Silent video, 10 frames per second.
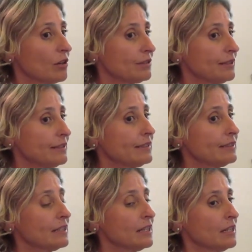
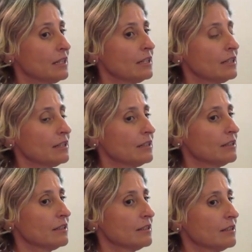contests.
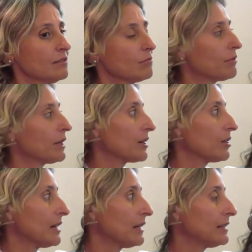We are
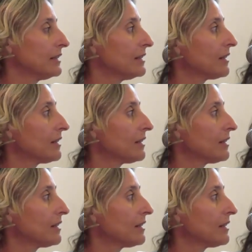gonna